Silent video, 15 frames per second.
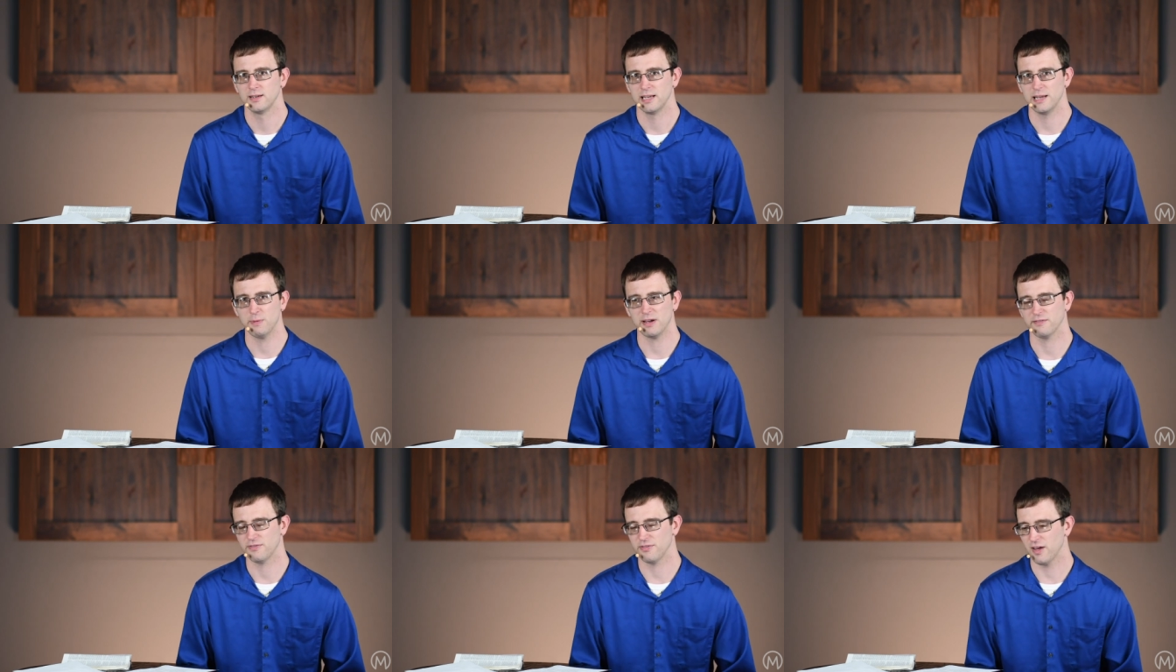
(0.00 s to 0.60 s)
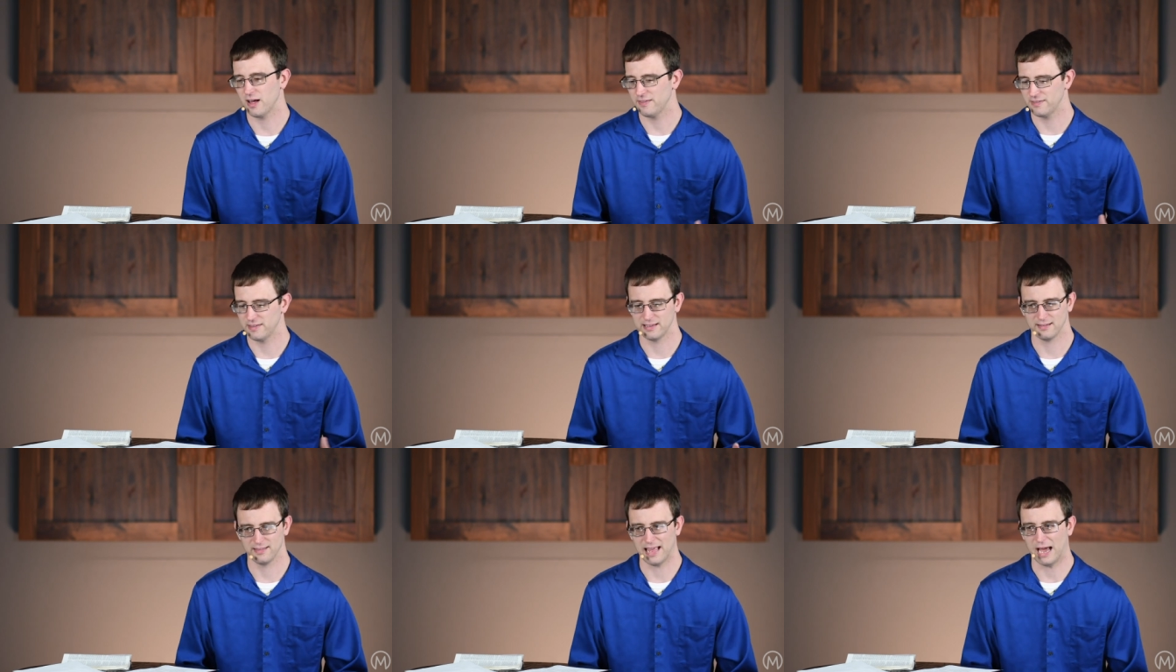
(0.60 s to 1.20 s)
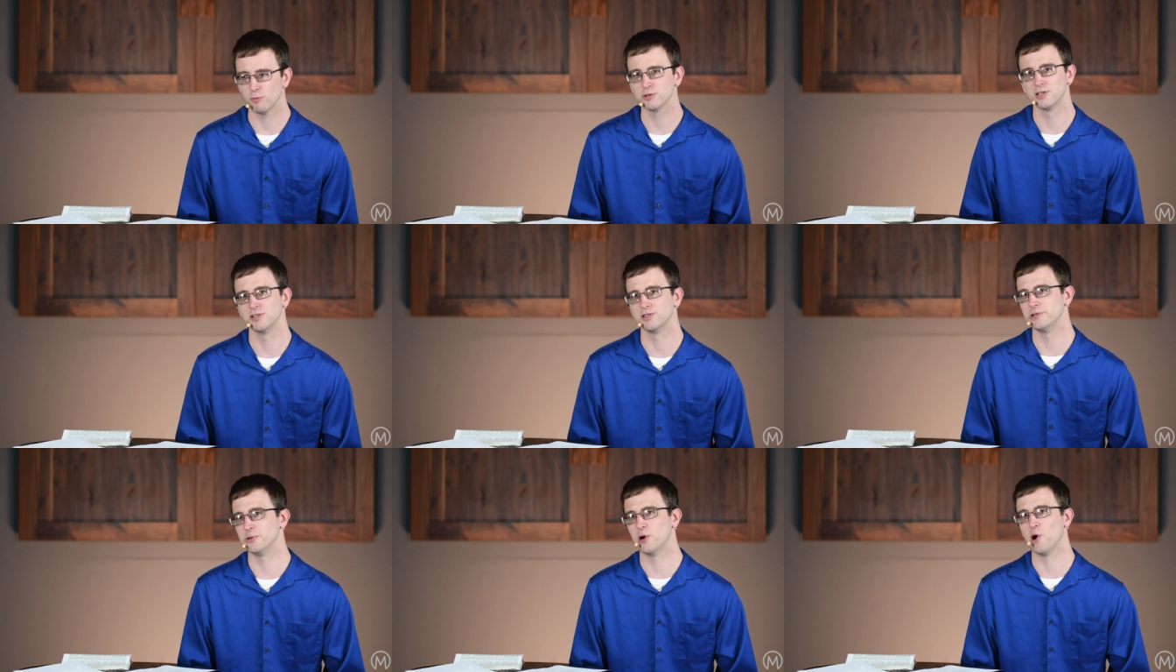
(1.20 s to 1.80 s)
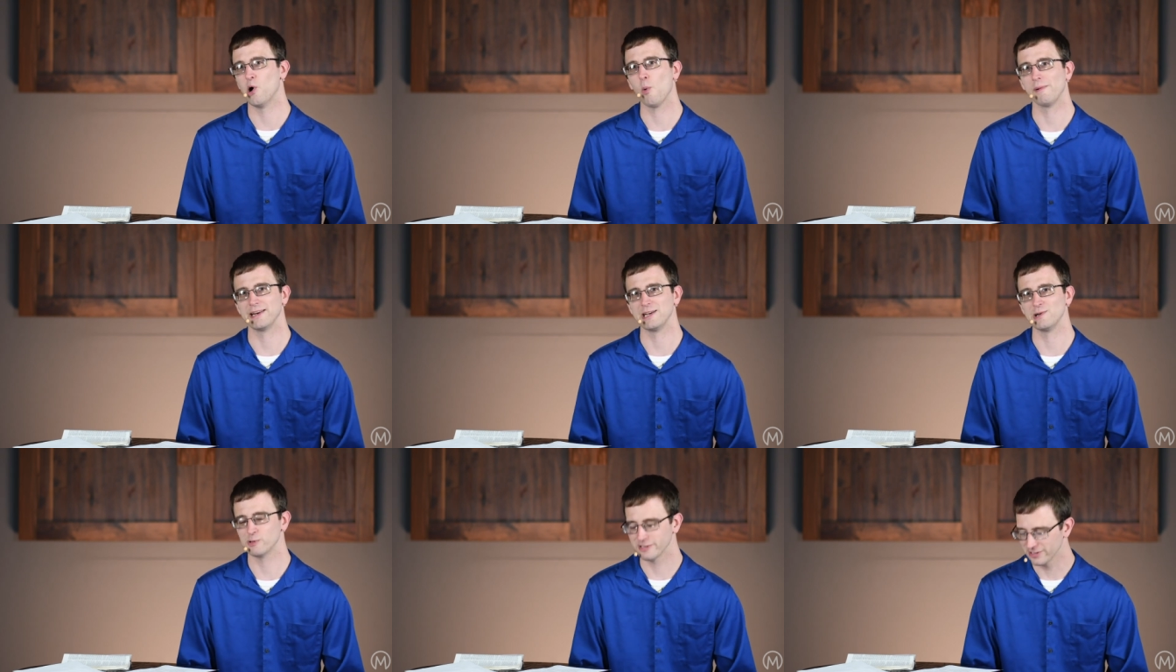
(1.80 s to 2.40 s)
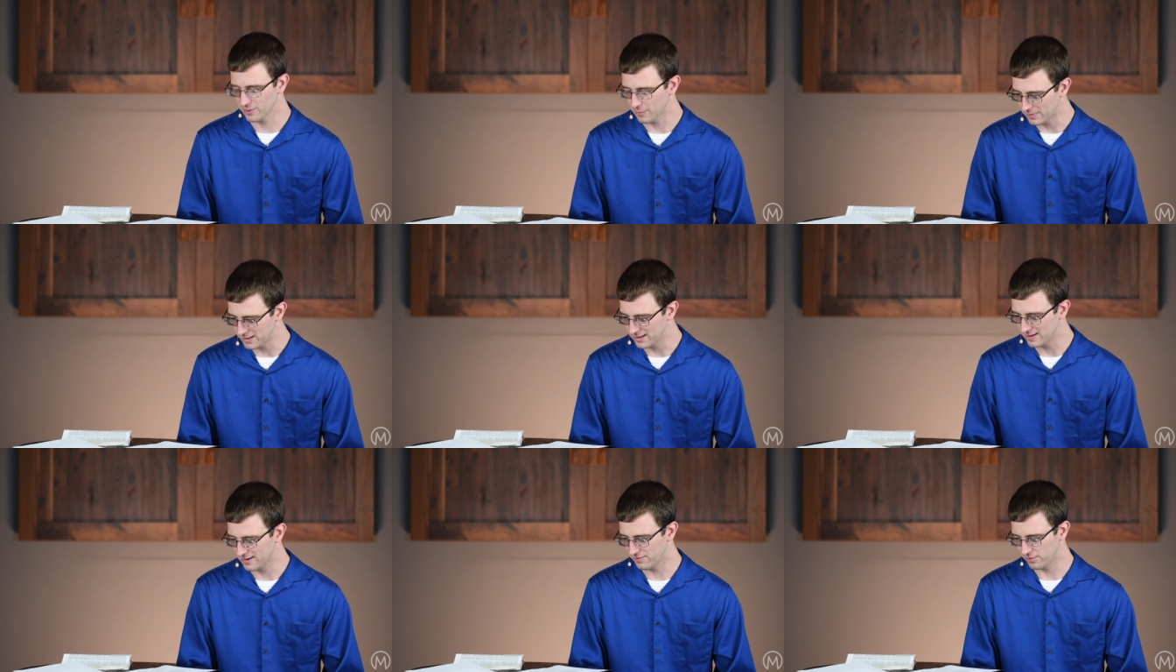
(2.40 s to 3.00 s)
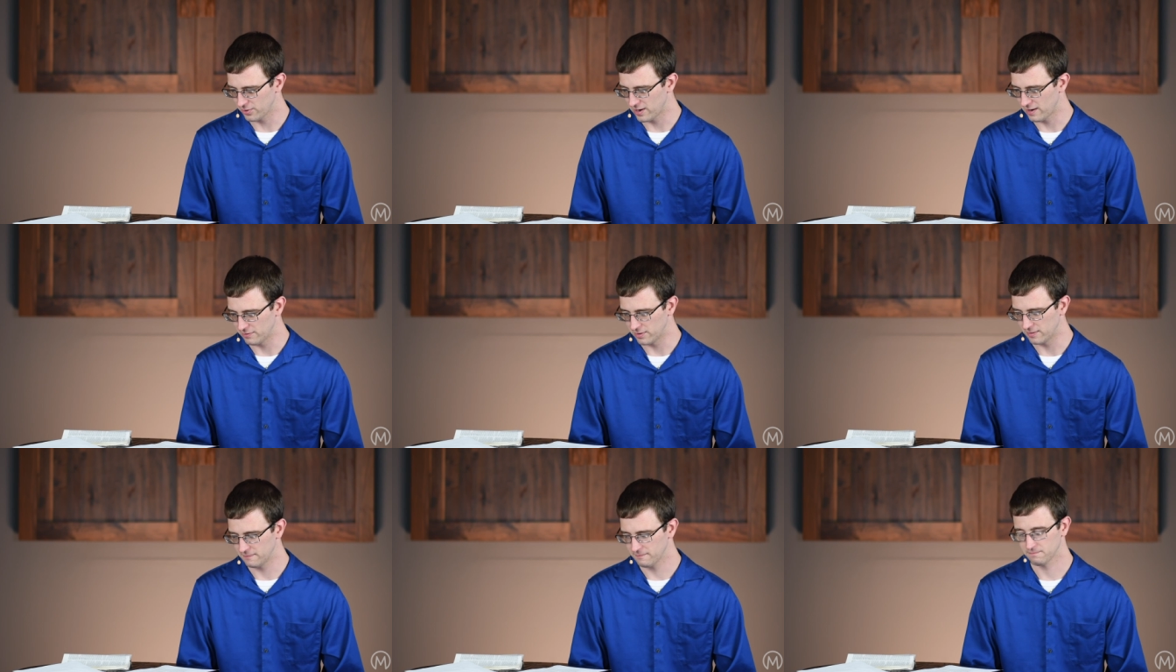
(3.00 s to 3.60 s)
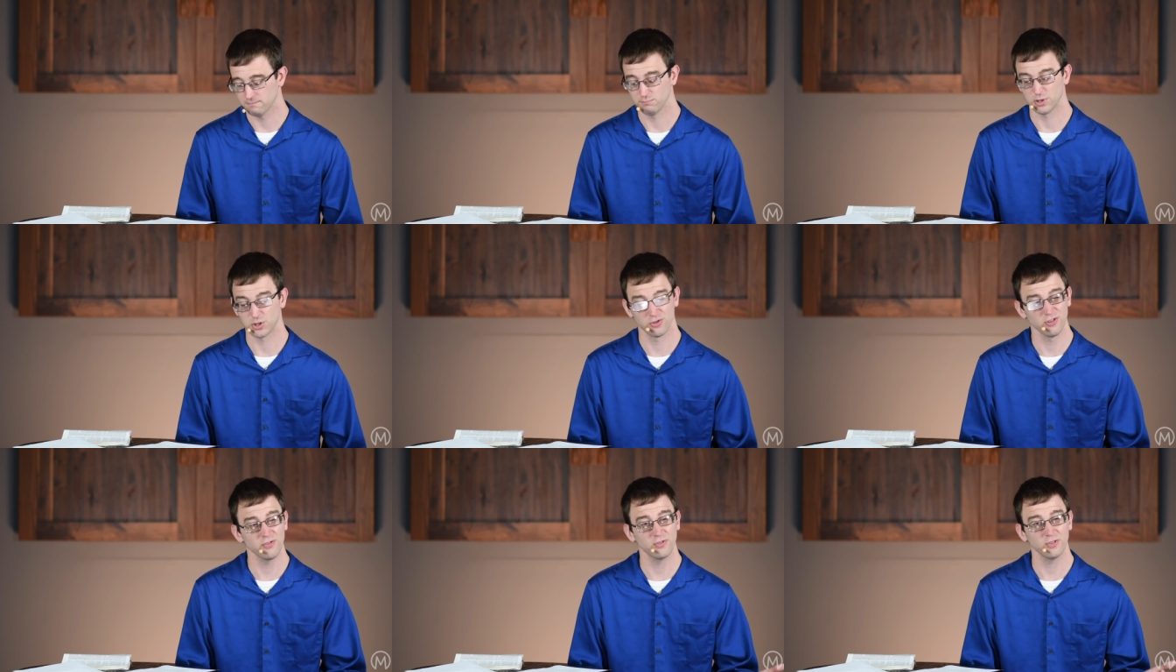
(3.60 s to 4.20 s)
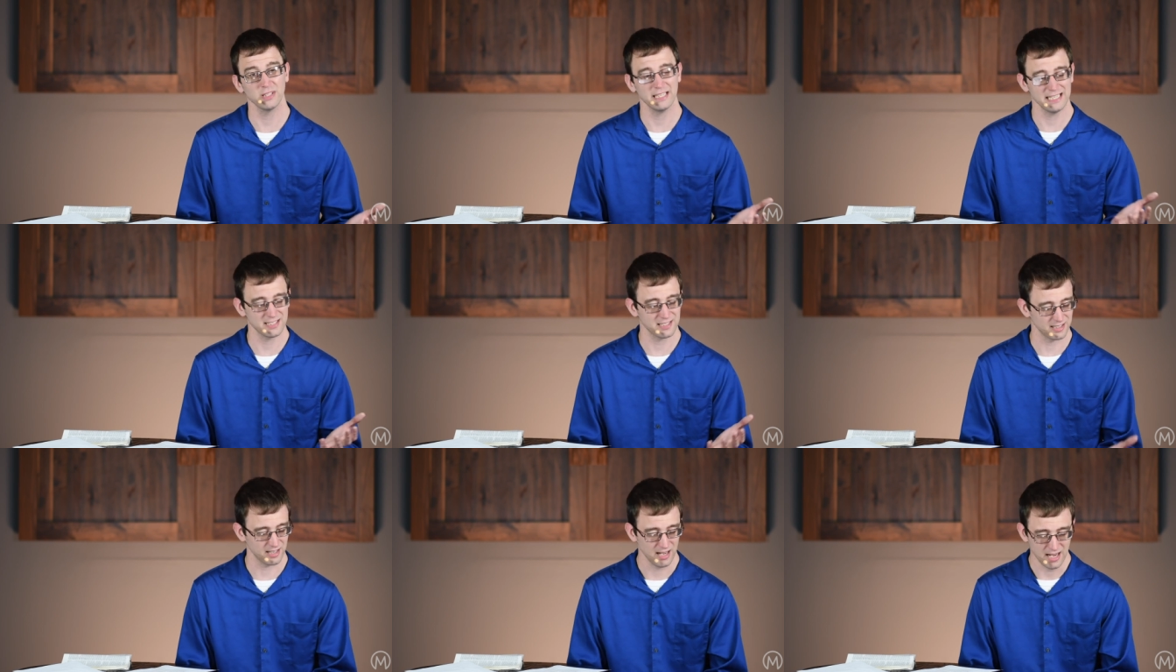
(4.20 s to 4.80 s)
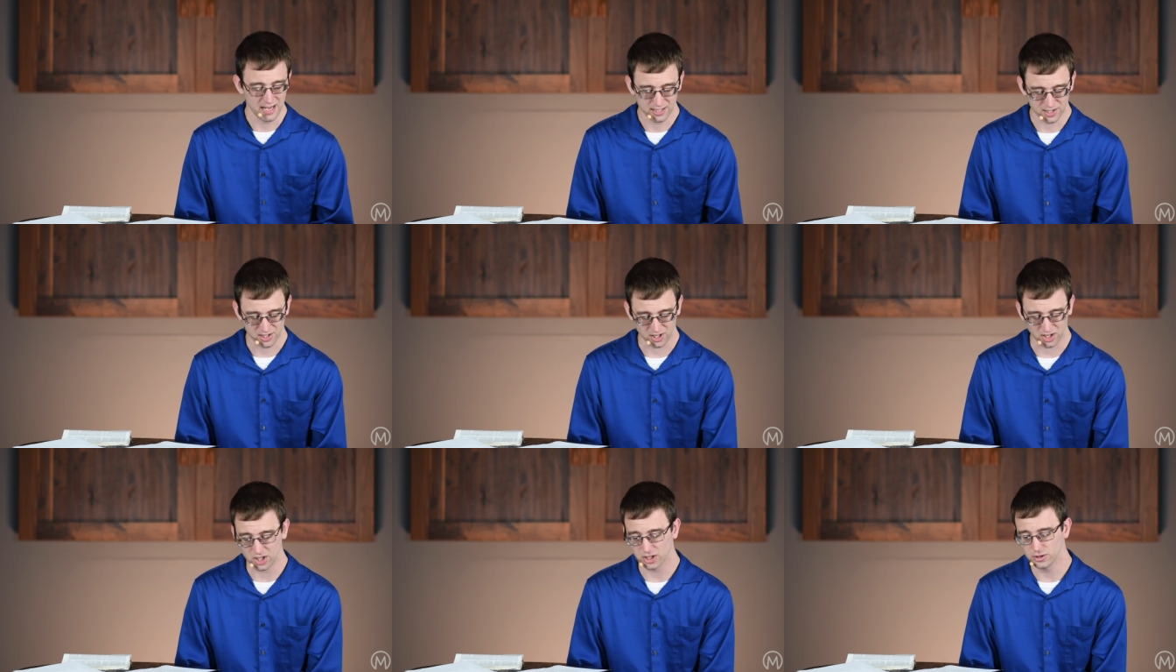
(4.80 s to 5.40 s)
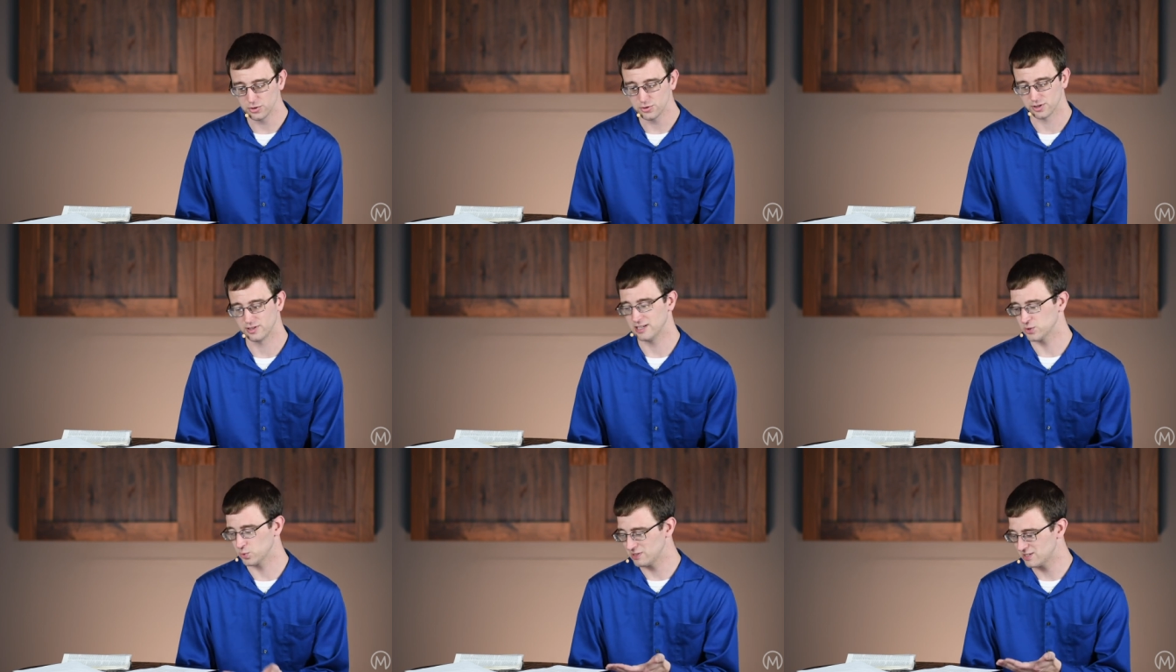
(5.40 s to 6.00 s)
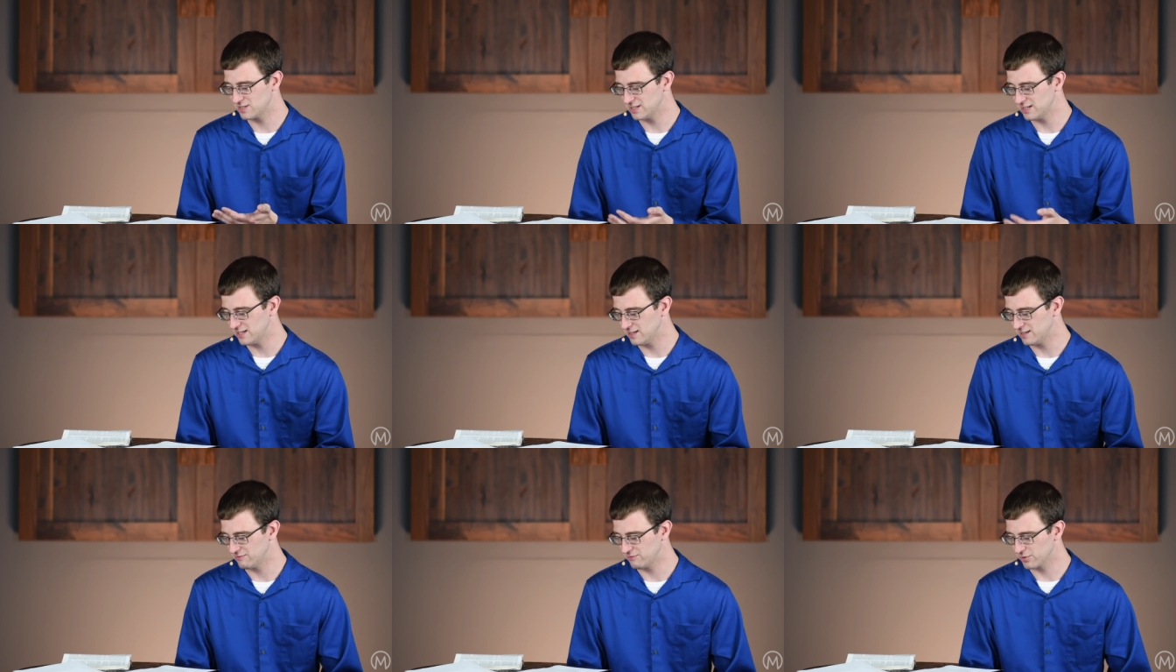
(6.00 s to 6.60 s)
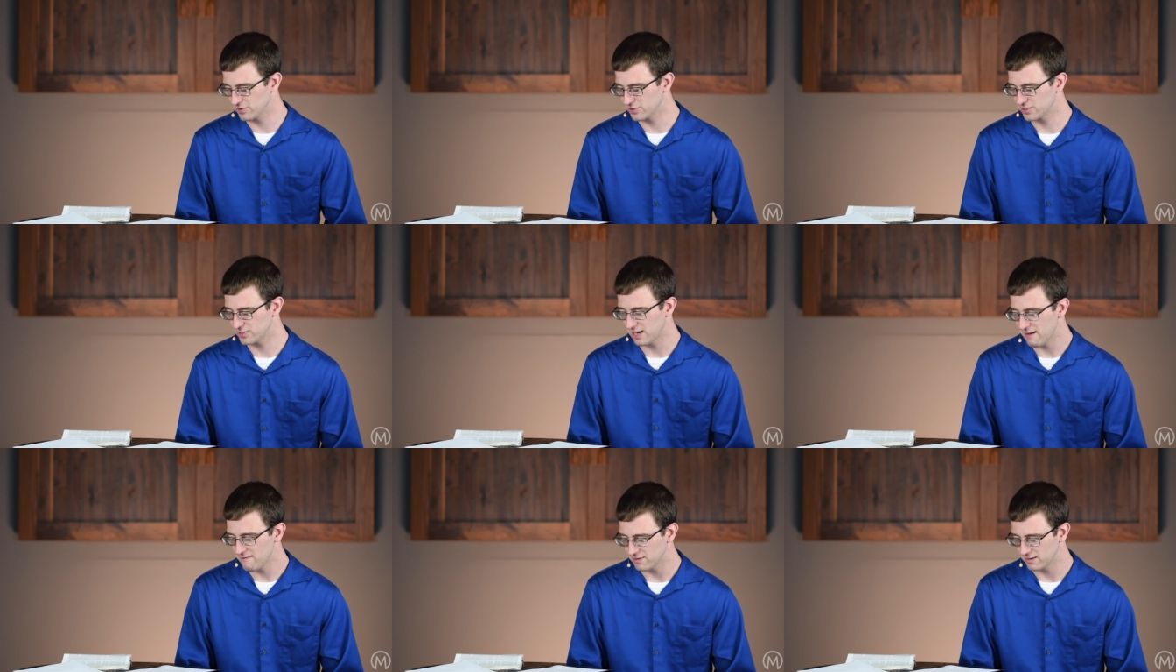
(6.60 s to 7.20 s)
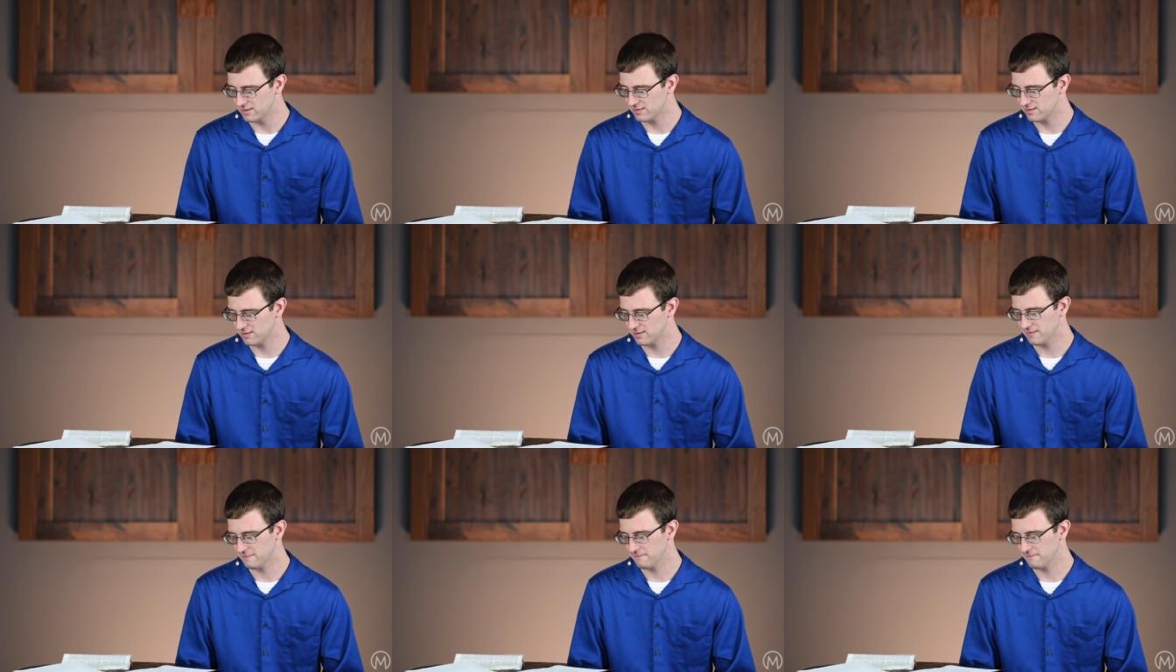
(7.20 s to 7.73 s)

He may have thought that that was his new home and he was going to be there forever. But truthfully, his uh, seclusion, as we see in verse 7,